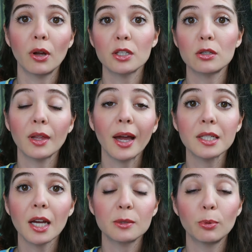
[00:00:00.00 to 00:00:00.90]
And so
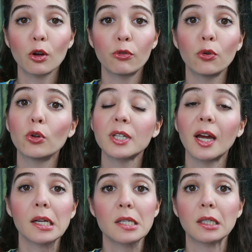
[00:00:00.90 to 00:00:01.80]
that textbook full
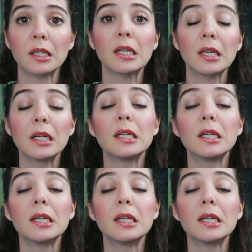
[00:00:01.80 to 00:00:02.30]
text link